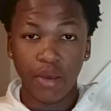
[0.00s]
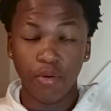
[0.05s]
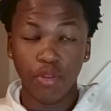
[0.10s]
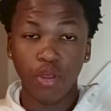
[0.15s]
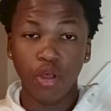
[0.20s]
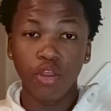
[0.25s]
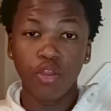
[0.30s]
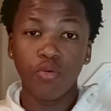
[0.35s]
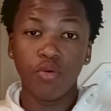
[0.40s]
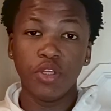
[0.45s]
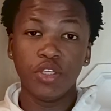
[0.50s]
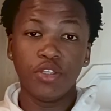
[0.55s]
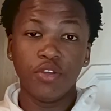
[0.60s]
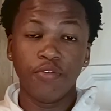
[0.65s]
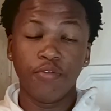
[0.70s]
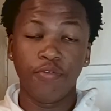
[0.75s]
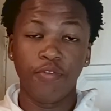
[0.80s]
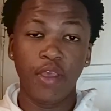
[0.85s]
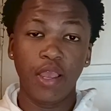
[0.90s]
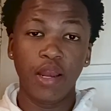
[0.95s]
Now, with all the
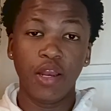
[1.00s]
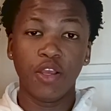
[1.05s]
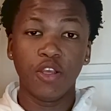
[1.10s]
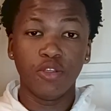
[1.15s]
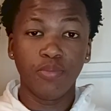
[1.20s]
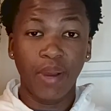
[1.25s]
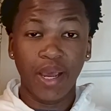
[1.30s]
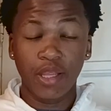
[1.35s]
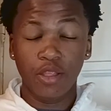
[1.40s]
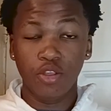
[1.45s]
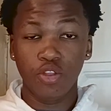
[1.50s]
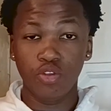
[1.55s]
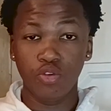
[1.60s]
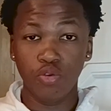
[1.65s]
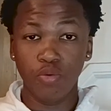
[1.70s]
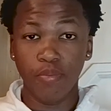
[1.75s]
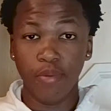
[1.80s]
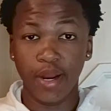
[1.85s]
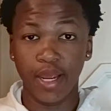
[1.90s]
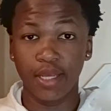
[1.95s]
recent failures by these
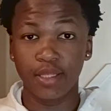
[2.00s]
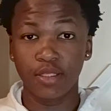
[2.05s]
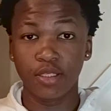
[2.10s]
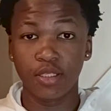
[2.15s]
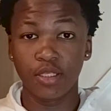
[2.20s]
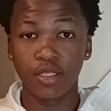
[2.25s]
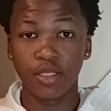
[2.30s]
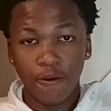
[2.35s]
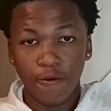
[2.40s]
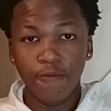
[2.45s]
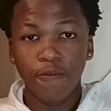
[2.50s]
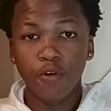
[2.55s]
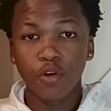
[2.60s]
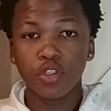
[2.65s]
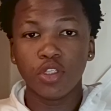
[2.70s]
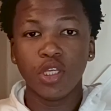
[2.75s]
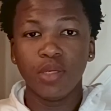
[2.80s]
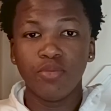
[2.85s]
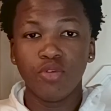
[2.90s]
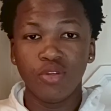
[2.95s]
two brands, it
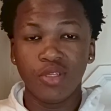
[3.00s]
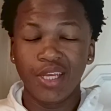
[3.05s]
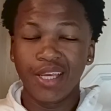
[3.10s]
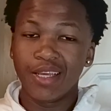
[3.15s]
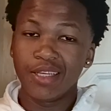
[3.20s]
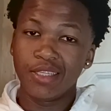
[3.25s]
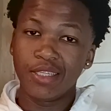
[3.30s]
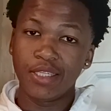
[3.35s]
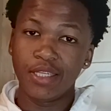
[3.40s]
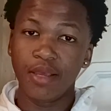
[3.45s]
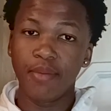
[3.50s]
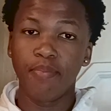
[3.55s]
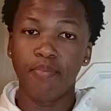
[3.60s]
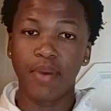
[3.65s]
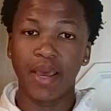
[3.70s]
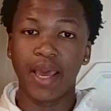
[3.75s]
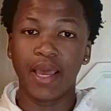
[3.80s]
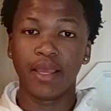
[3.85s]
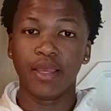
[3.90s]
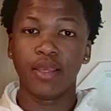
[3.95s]
forced them to take a step
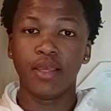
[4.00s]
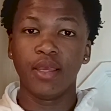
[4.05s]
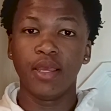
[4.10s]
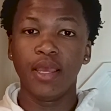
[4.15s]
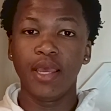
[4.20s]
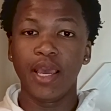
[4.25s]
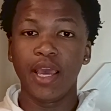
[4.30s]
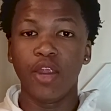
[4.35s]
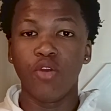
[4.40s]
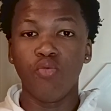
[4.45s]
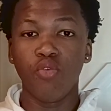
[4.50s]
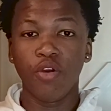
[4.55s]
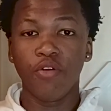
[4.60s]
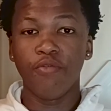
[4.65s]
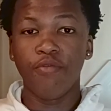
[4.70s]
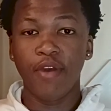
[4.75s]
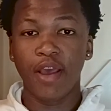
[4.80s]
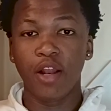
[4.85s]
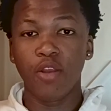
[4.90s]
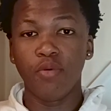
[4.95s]
back and
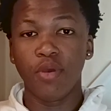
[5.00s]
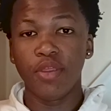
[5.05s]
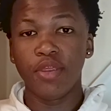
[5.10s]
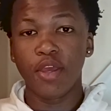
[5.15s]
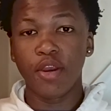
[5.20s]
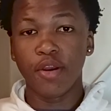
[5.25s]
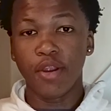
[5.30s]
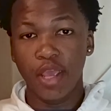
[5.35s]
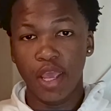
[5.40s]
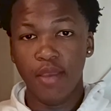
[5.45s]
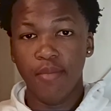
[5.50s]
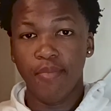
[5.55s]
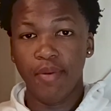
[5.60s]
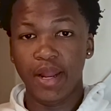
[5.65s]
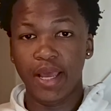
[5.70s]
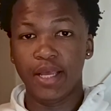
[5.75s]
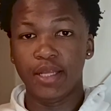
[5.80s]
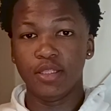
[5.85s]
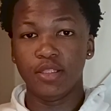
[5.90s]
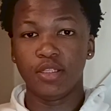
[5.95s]
reevaluate their game
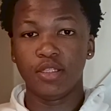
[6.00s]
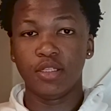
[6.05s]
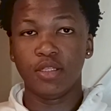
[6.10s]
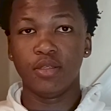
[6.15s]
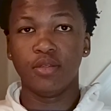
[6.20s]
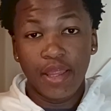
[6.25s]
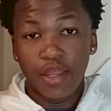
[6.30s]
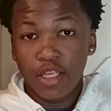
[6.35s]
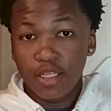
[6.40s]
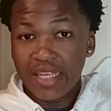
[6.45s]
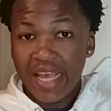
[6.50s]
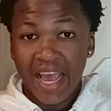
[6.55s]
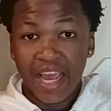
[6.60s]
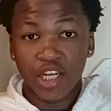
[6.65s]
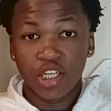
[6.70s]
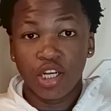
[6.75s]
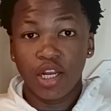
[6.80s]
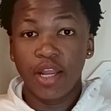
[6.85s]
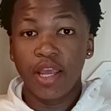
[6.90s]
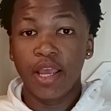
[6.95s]
plans. And this
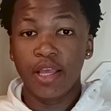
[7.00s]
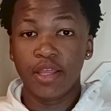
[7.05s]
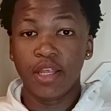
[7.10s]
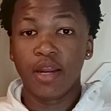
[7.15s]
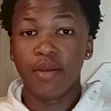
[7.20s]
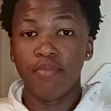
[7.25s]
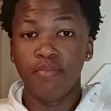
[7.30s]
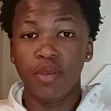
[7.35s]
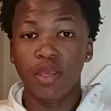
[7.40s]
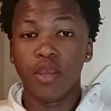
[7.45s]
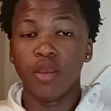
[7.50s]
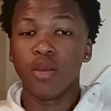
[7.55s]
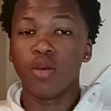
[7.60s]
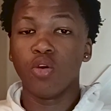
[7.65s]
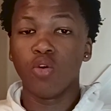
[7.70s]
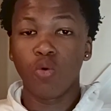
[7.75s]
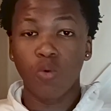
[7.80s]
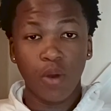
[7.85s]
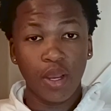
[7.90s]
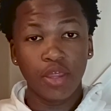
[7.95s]
actually ended up
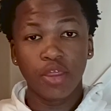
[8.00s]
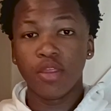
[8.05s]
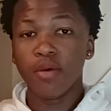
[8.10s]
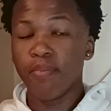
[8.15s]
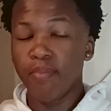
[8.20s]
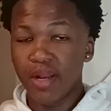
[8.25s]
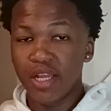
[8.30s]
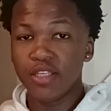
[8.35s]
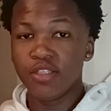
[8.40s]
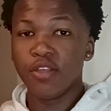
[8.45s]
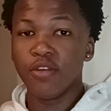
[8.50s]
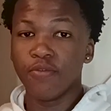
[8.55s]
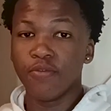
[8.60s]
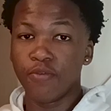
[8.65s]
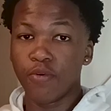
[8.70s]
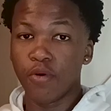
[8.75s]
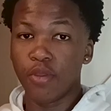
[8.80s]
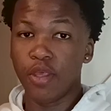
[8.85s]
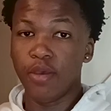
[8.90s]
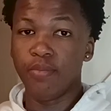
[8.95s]
being quite the blessing
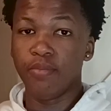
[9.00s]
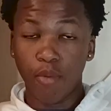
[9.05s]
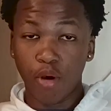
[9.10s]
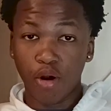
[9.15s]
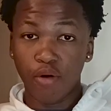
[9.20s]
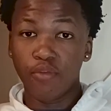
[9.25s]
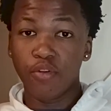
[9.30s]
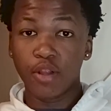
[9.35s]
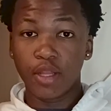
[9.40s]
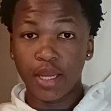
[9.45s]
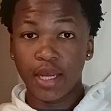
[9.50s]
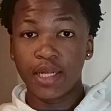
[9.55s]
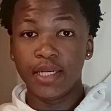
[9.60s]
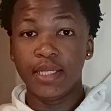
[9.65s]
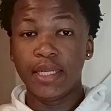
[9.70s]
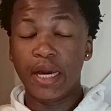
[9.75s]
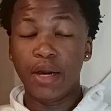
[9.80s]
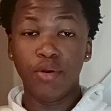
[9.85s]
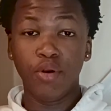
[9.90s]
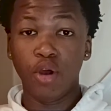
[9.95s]
for them. Marvel
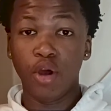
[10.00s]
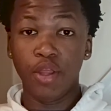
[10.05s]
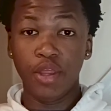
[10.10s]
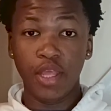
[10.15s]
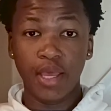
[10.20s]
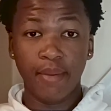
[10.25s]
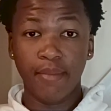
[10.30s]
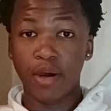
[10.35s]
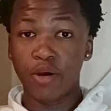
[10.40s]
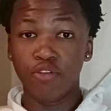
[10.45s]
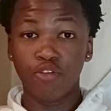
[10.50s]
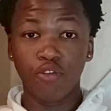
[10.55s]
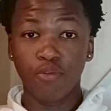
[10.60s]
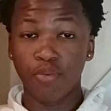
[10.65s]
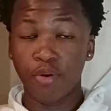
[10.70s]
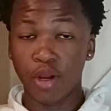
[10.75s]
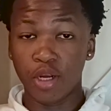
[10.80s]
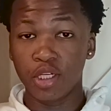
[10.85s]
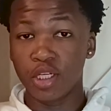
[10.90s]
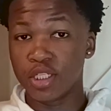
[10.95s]
cut down on the amount of
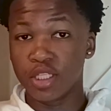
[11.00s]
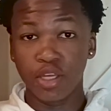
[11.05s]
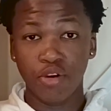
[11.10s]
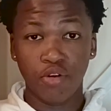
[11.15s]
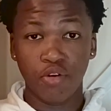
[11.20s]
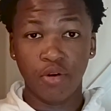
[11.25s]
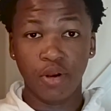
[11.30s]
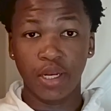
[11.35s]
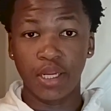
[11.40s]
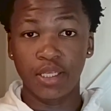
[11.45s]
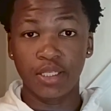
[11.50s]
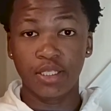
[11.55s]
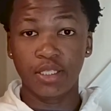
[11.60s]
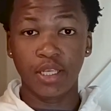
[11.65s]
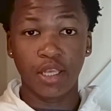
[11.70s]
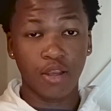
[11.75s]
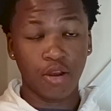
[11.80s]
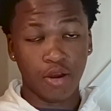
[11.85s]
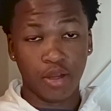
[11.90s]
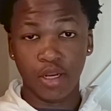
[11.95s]
projects they were
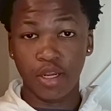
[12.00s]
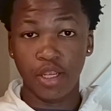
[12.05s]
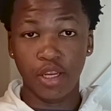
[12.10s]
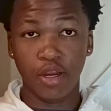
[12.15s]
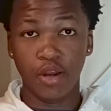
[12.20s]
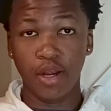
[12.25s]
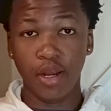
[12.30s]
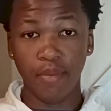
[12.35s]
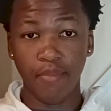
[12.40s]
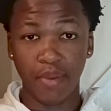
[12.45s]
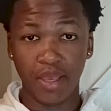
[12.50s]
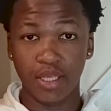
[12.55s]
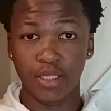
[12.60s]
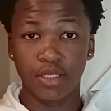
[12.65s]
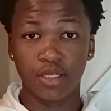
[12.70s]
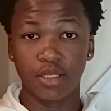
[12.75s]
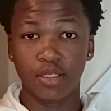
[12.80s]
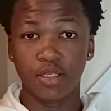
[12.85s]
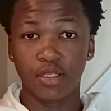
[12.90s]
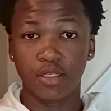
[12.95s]
releasing on a yearly
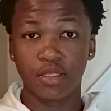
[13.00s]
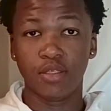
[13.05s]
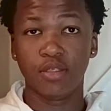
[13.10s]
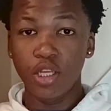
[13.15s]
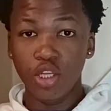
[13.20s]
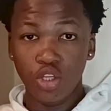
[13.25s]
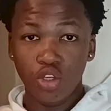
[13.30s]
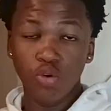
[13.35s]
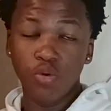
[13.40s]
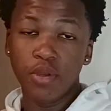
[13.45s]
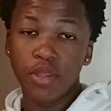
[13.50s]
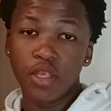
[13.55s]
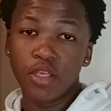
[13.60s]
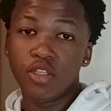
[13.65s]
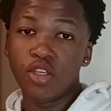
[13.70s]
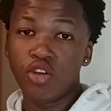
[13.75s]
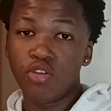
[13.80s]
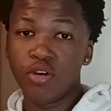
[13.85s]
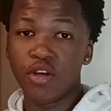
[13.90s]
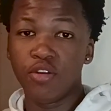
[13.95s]
basis. In doing
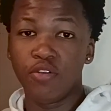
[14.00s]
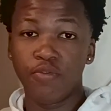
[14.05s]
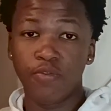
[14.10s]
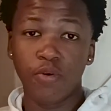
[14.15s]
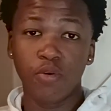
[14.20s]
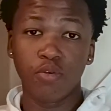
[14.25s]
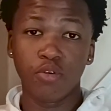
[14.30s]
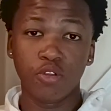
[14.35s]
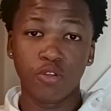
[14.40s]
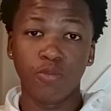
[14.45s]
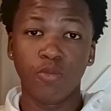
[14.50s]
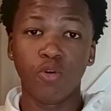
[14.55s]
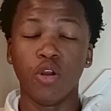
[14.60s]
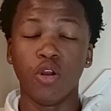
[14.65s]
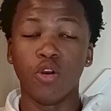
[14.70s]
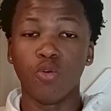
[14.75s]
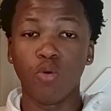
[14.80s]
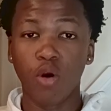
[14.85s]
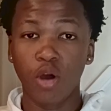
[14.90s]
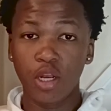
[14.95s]
this, they tried to focus
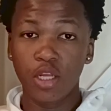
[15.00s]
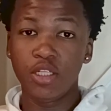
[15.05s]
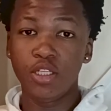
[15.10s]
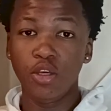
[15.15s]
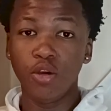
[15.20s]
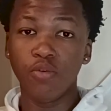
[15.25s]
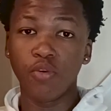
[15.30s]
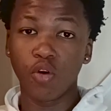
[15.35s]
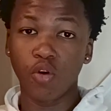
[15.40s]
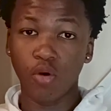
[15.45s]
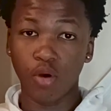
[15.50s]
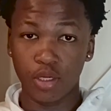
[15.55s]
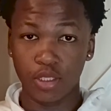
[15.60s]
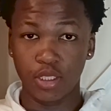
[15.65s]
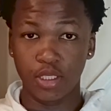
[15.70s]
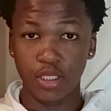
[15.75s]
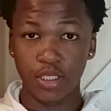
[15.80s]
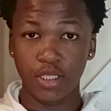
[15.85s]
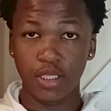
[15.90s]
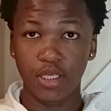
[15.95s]
on quality over
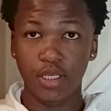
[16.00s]
quantity.